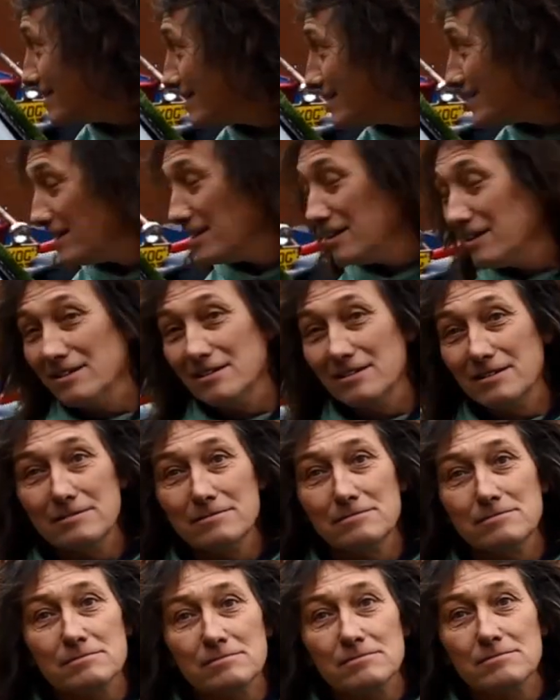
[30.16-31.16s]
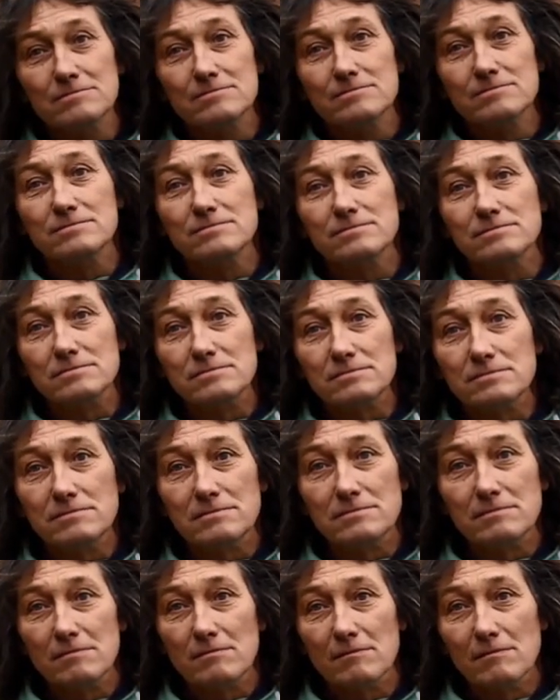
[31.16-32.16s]
did you say that, did you do
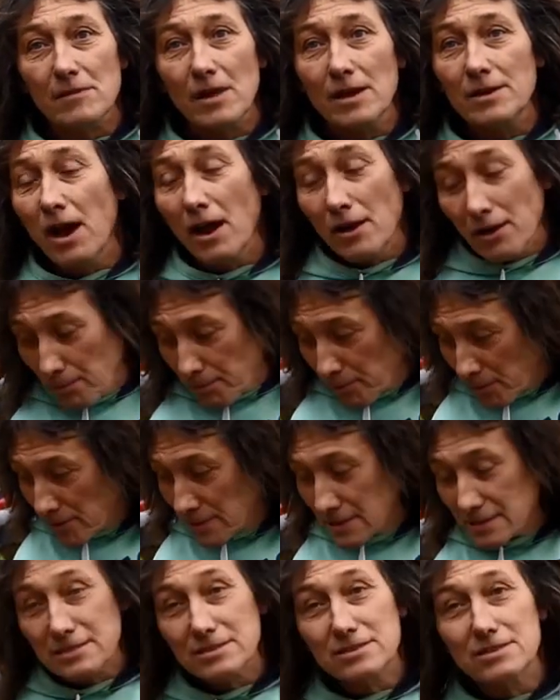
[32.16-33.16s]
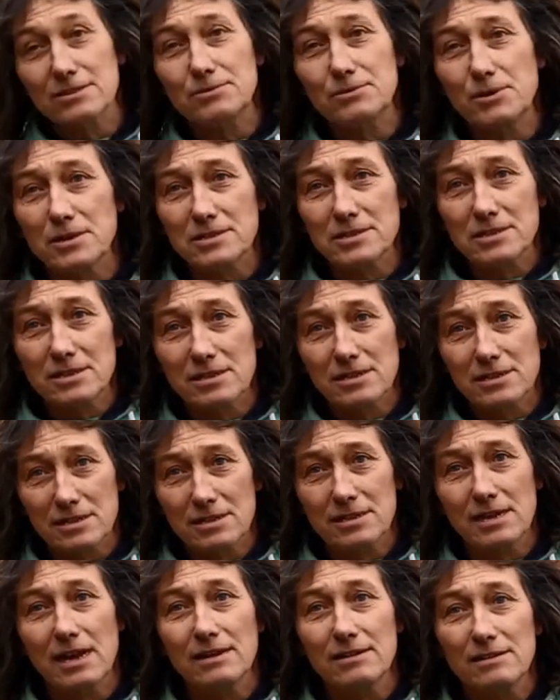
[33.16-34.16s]
this or was this? No, I bought this as it was. You bought
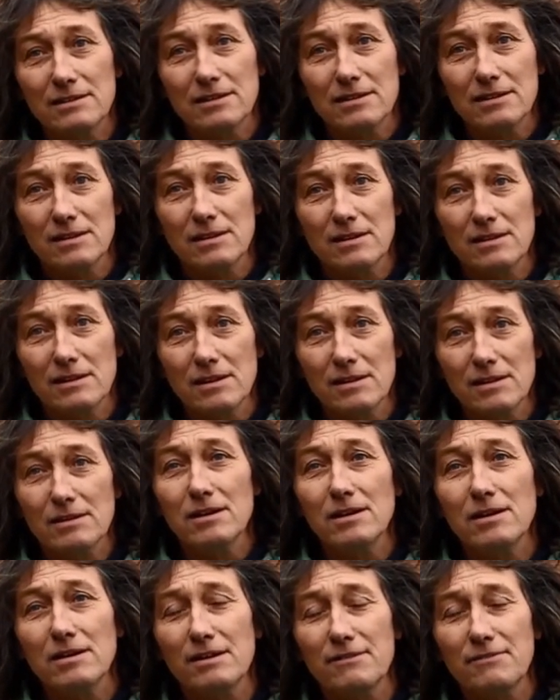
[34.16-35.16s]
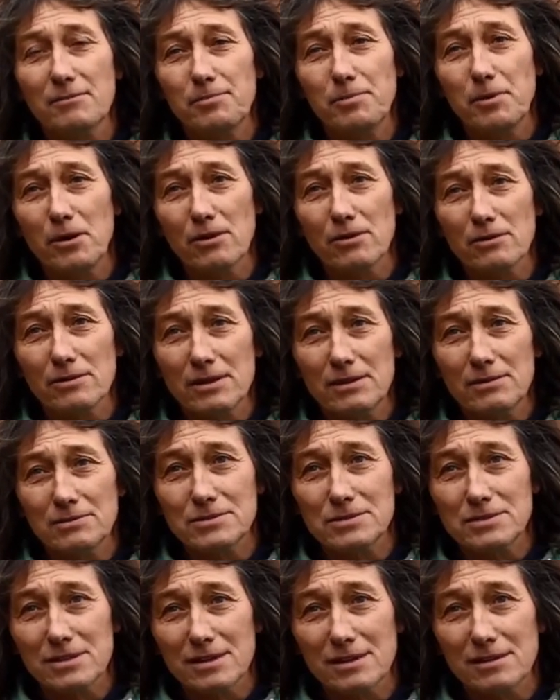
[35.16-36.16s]
this, yeah. And where was it from? Liverpool.
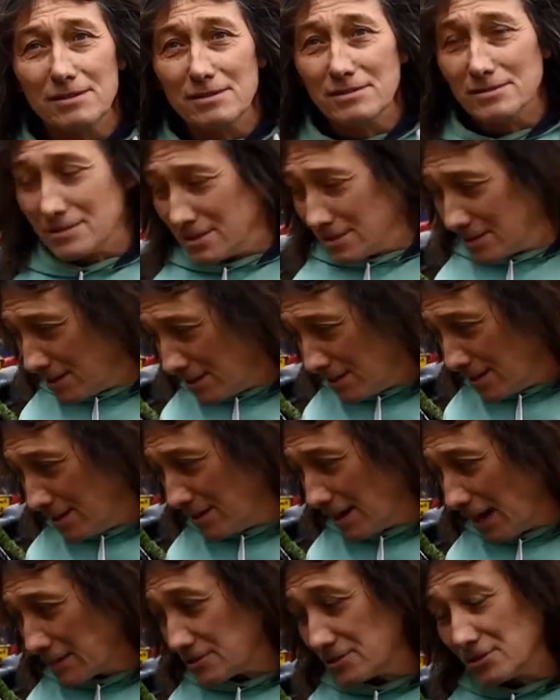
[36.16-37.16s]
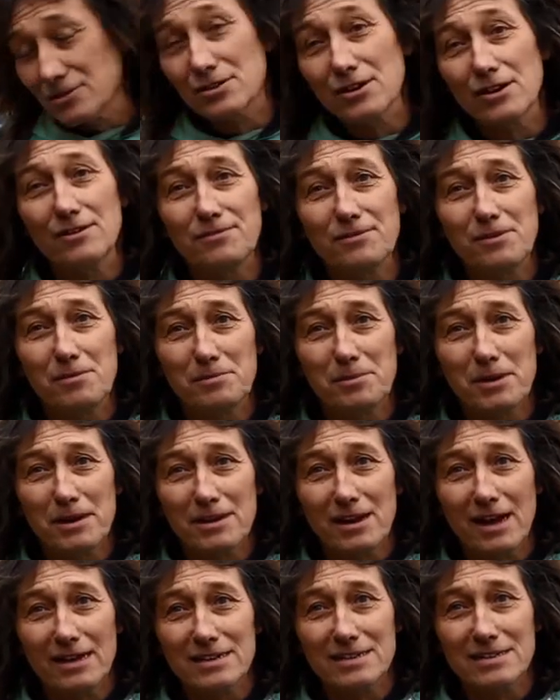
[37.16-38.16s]
Fantastic. AstroTurf
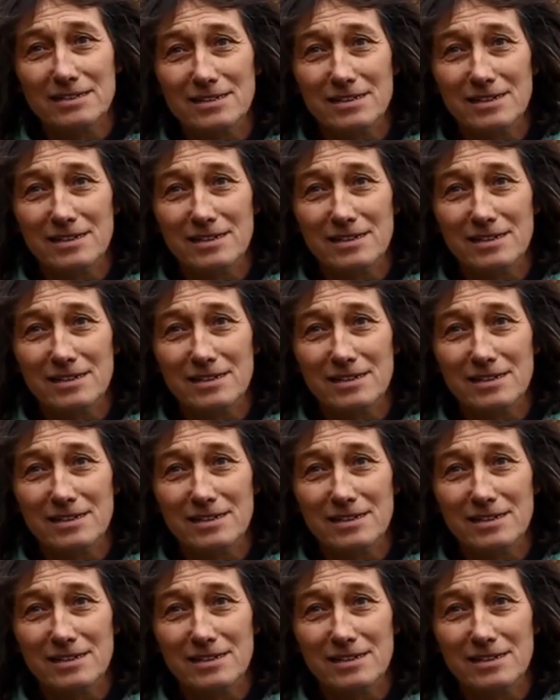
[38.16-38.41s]
company that had